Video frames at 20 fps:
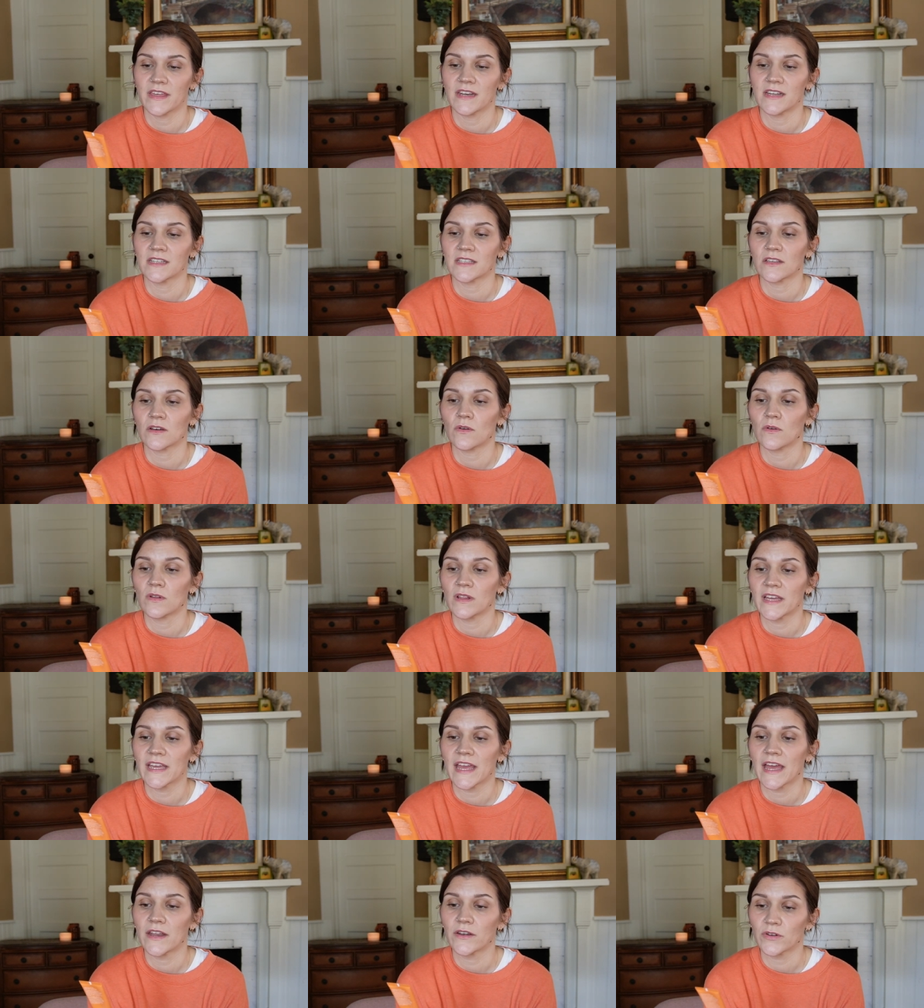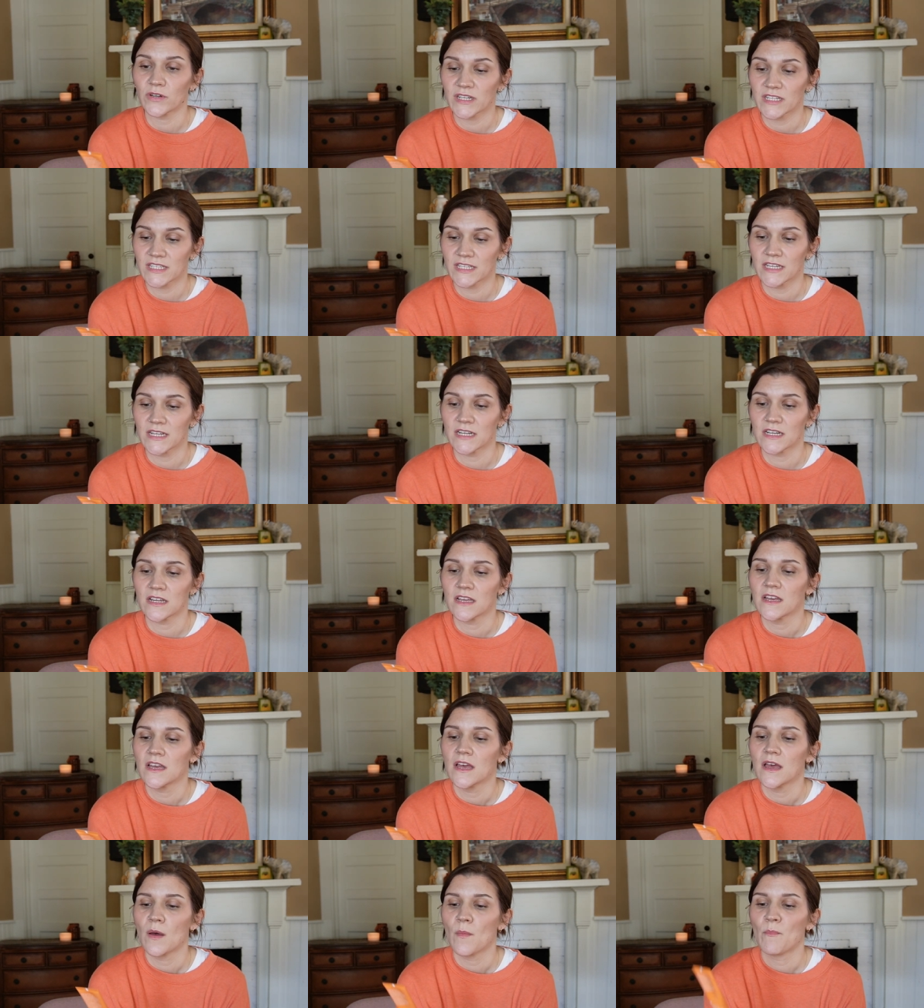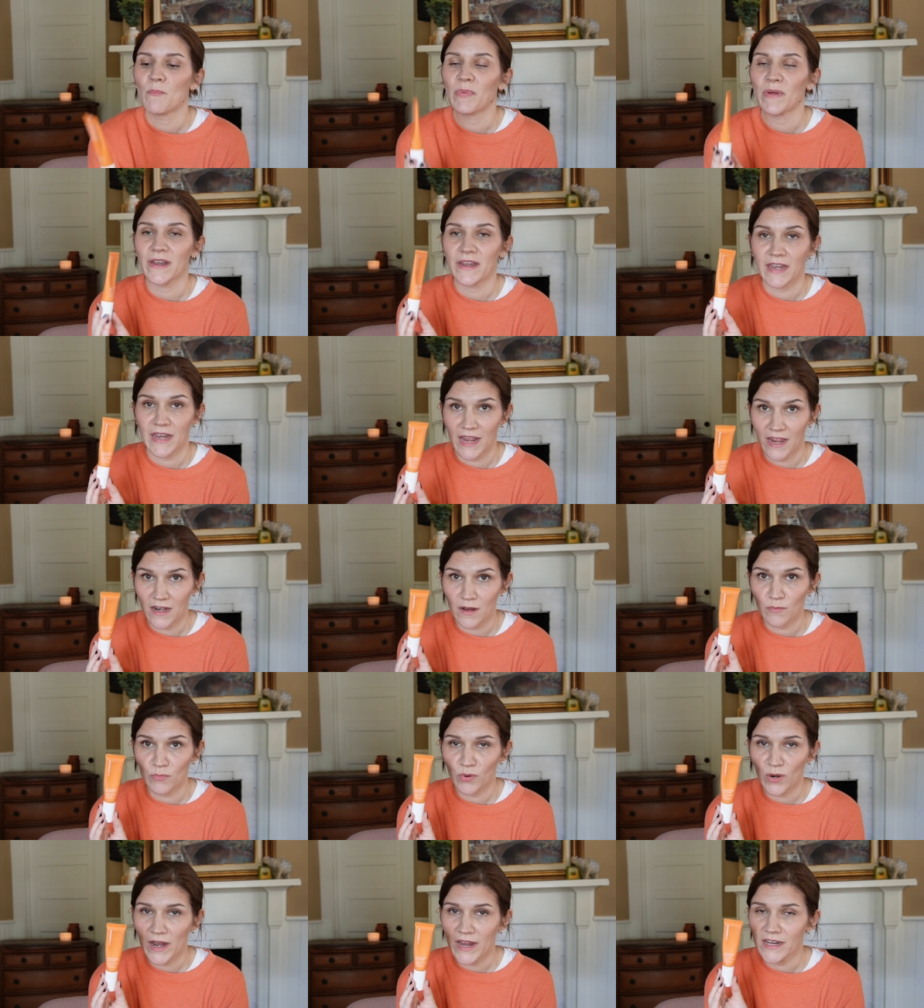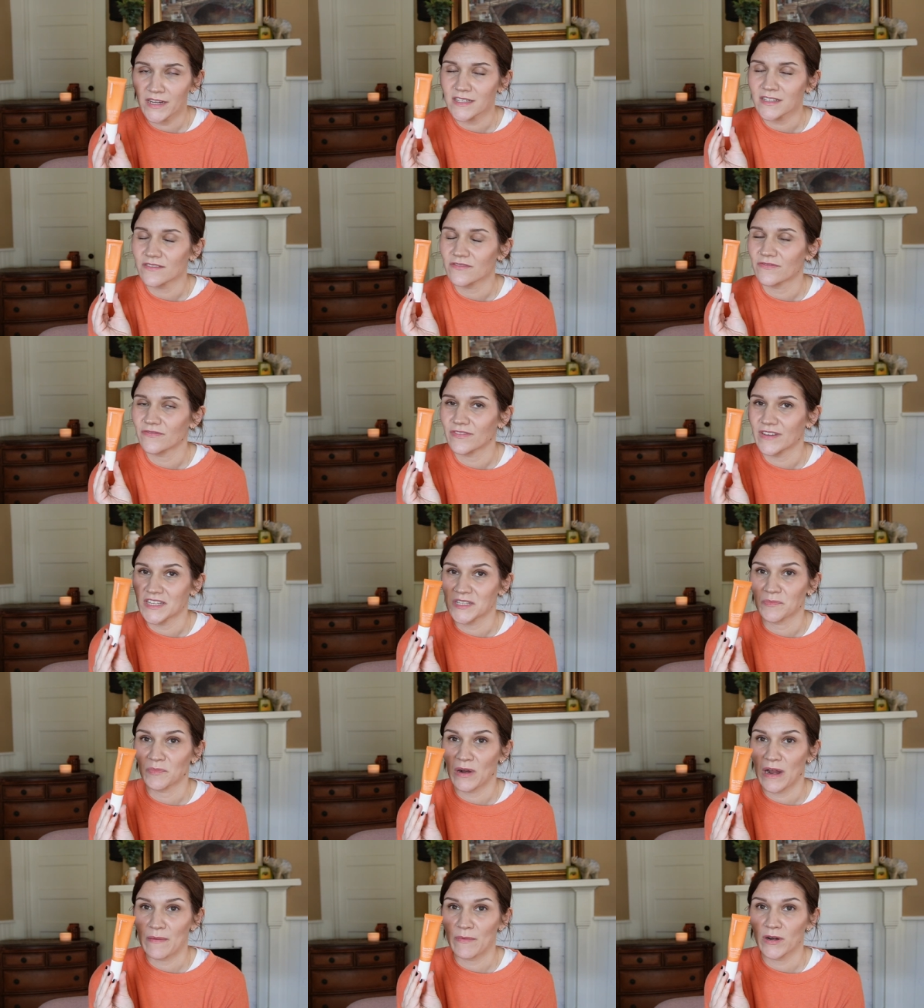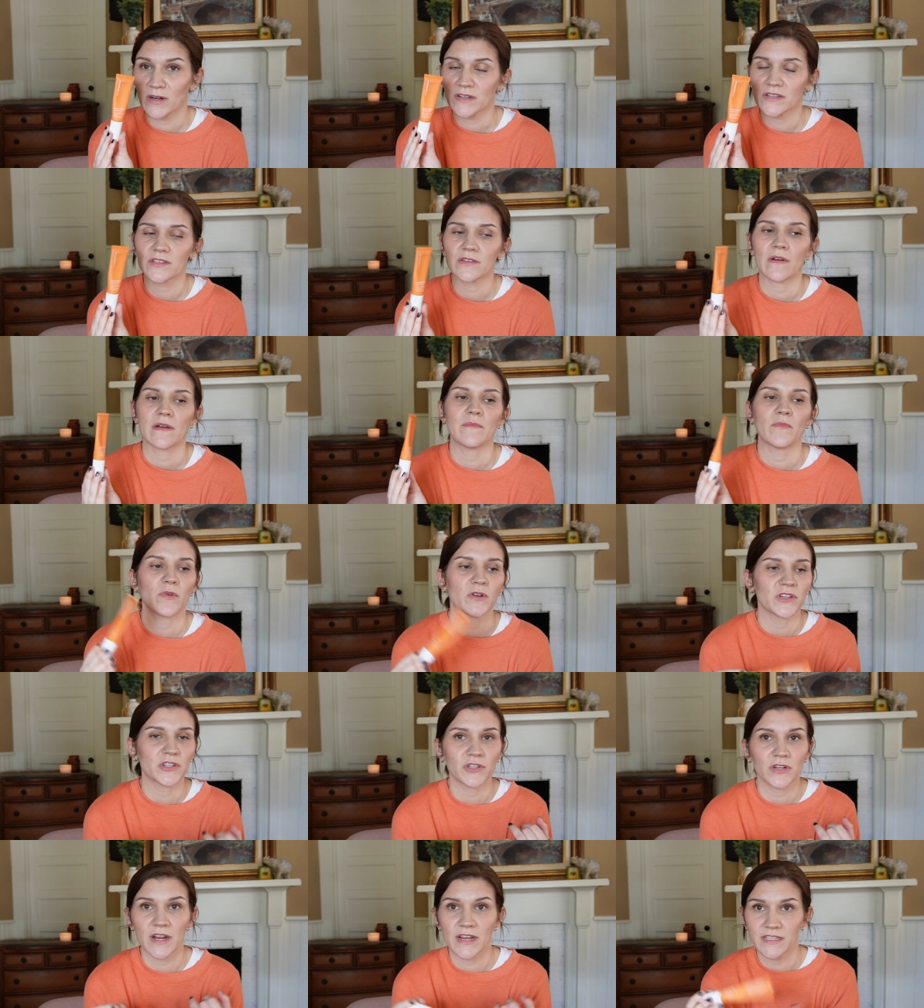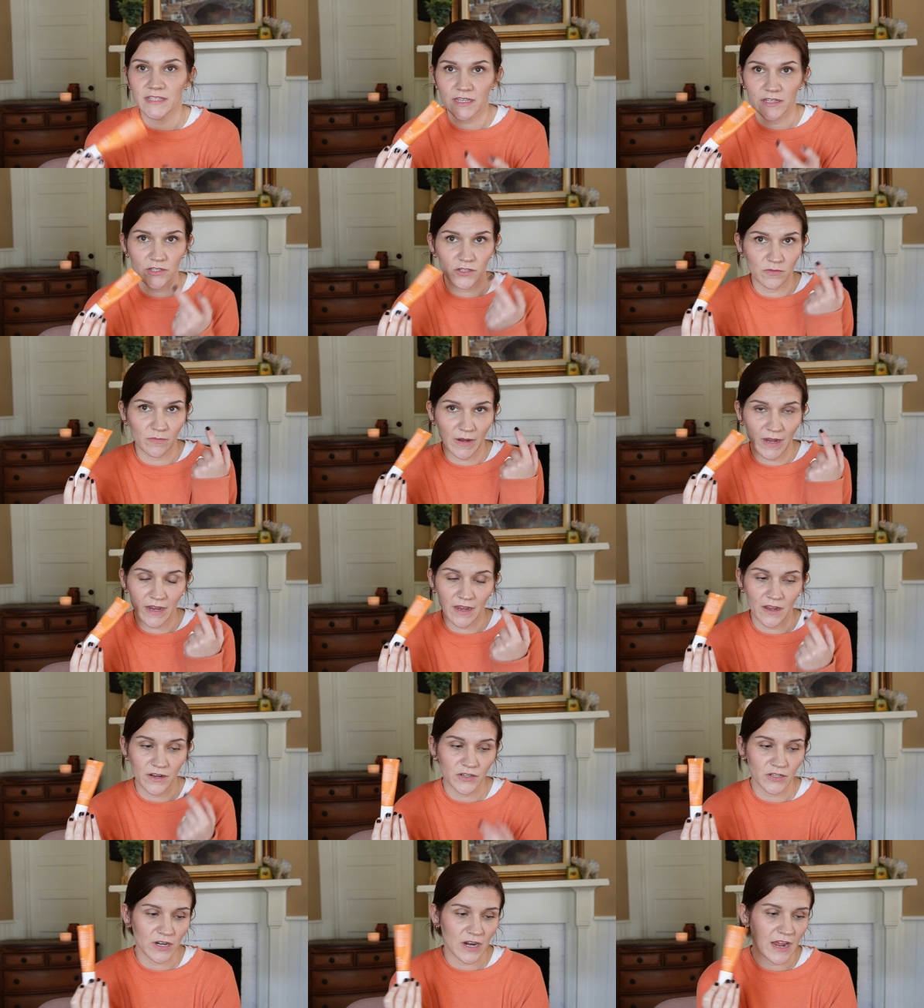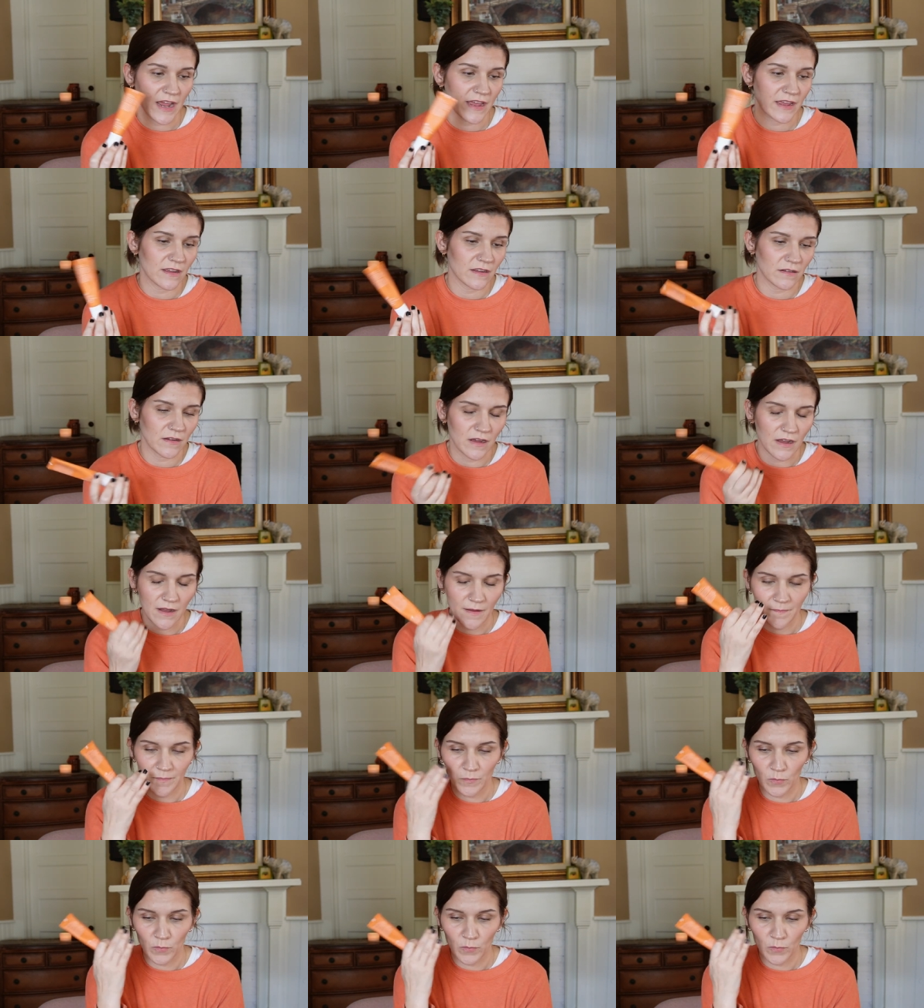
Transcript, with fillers: It is the Ole Henriksen Banana Bright Face Primer. So I moisturize, I do my under eye um,